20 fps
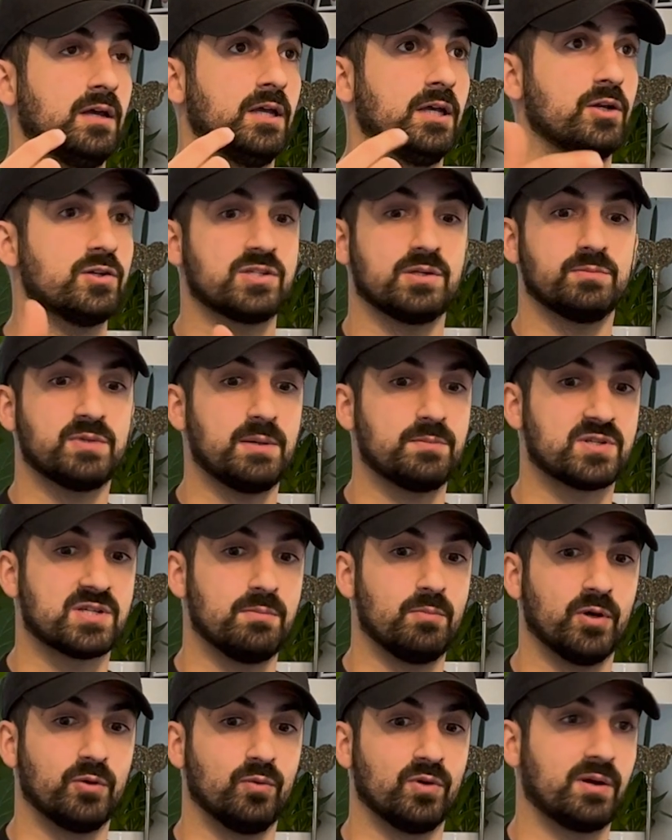Sometimes
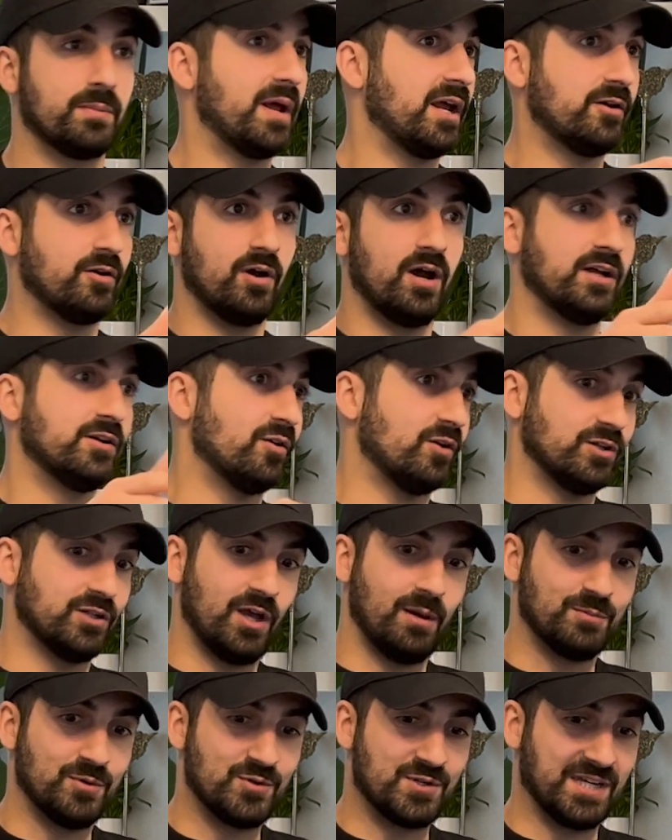someone will come in. I know
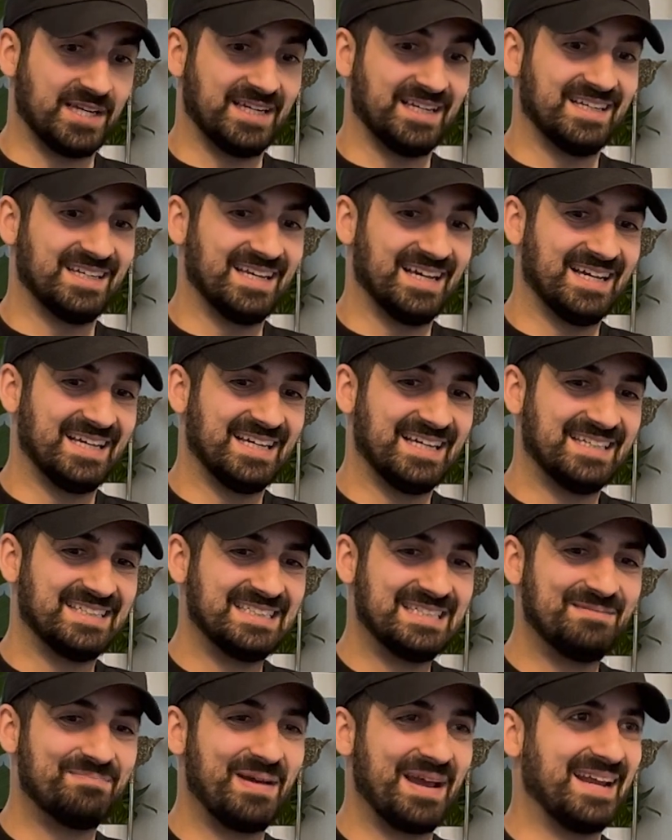I'm using
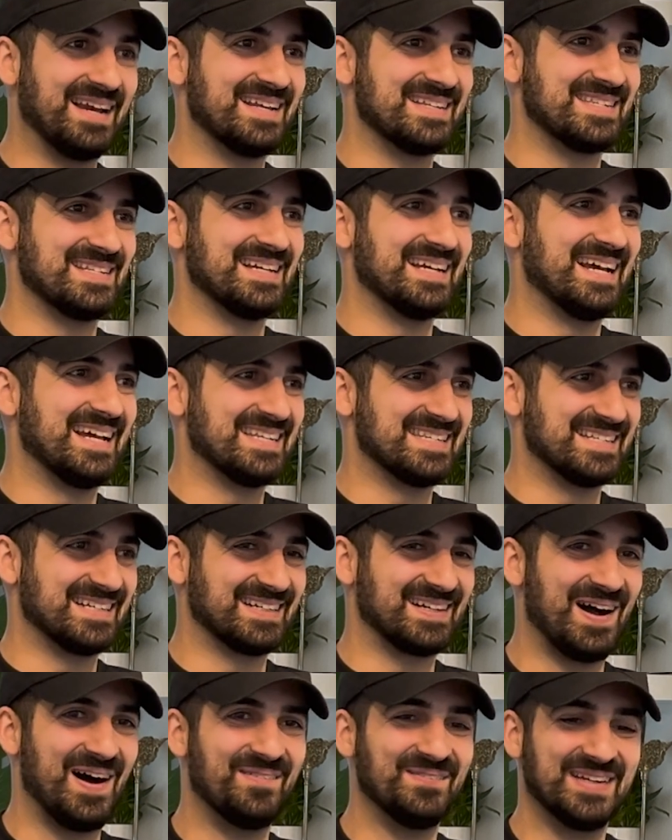knee pain as the
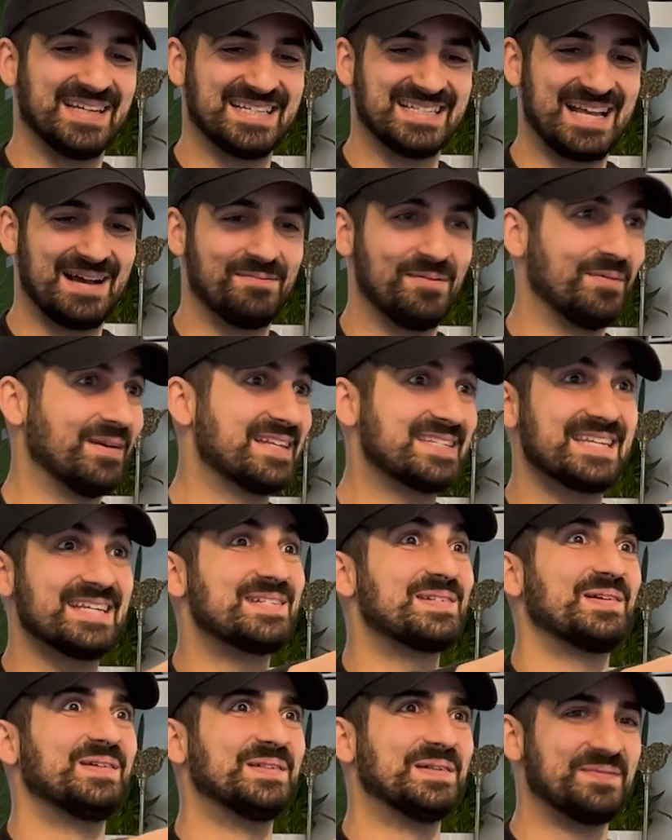common example. Let's say
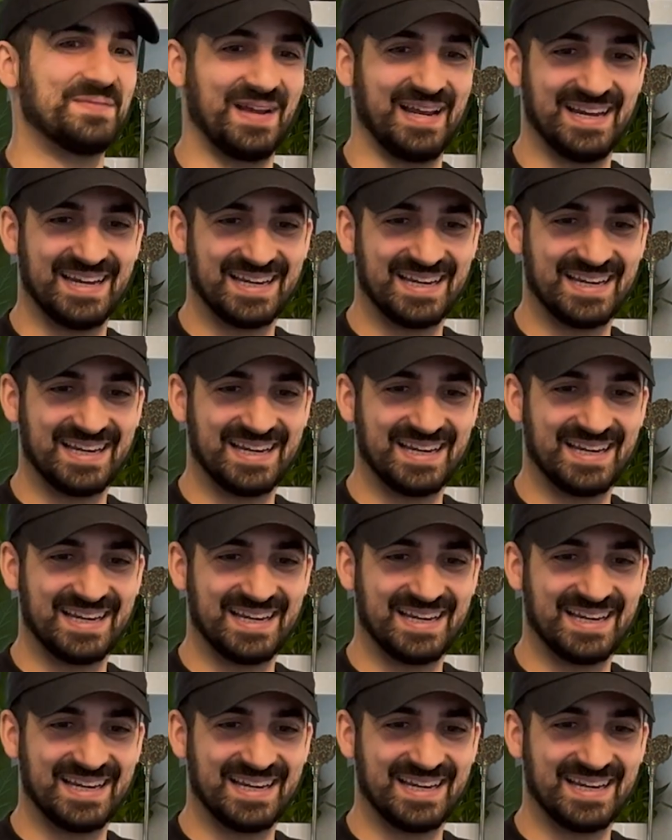shoulder pain.